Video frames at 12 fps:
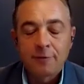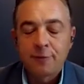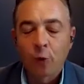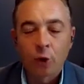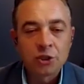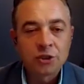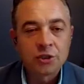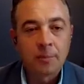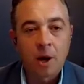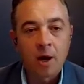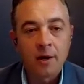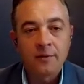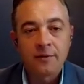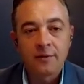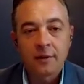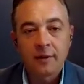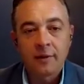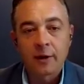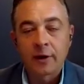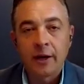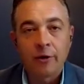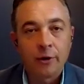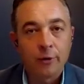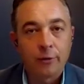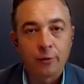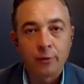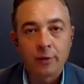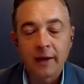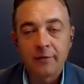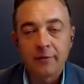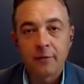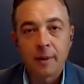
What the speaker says: Forge the bonds that'll carry you through life.